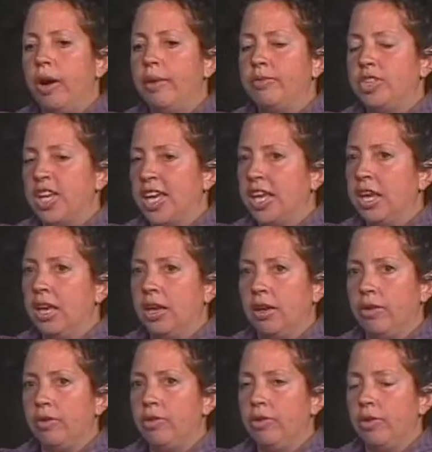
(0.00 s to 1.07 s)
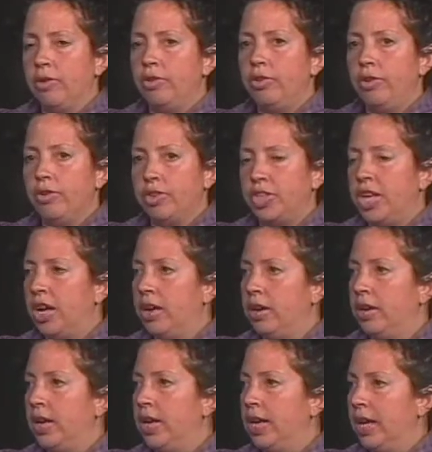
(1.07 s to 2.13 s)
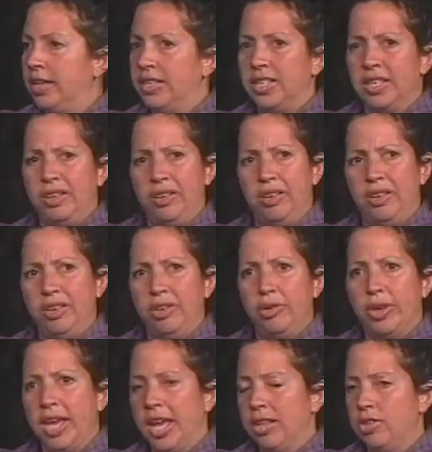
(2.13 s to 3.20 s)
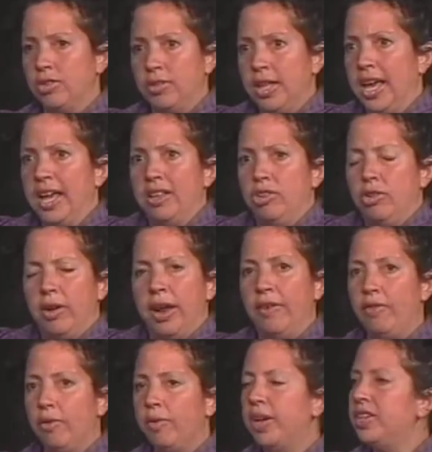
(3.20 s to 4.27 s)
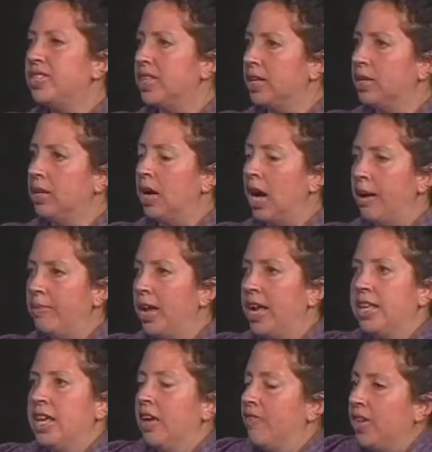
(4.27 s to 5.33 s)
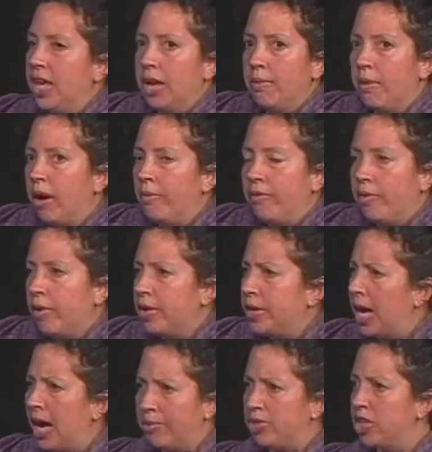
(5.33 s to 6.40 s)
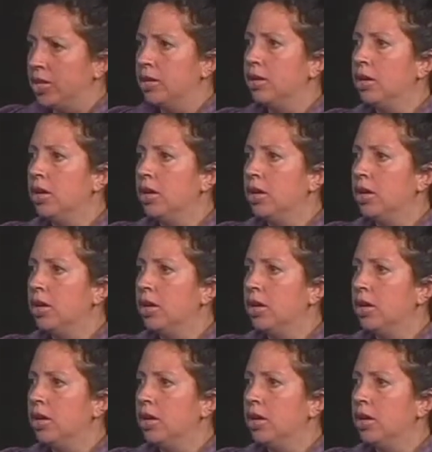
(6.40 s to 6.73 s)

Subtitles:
I'm taking your son." And I said, "You can't do that. You don't have a reason. I'm not giving him up for adoption."